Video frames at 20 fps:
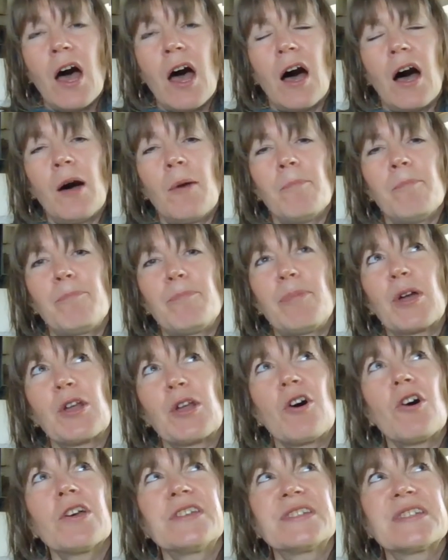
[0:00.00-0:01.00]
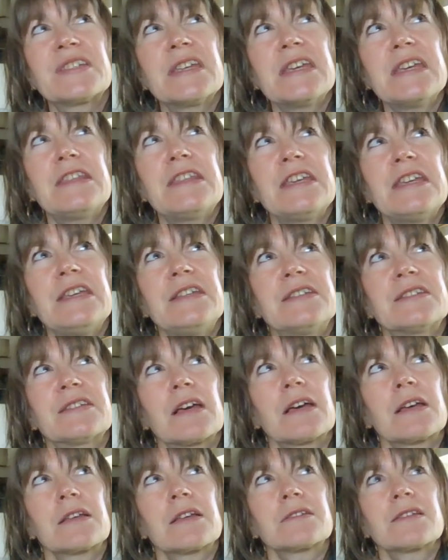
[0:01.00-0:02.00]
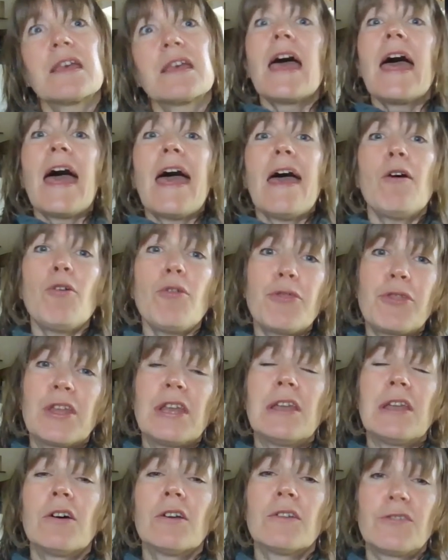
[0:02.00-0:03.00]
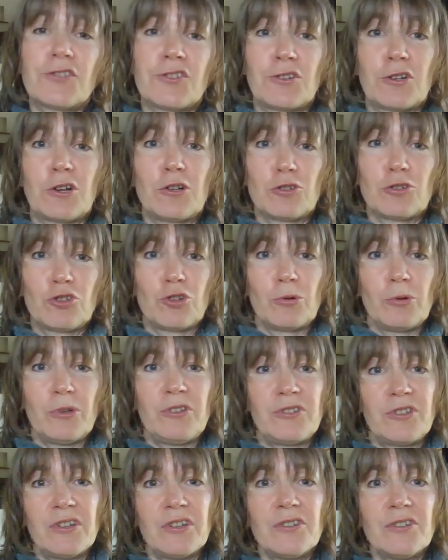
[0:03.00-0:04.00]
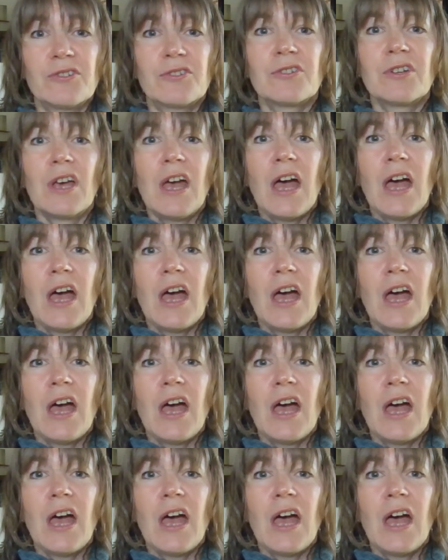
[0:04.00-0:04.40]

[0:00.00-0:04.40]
But I see these as healthy lifestyle choices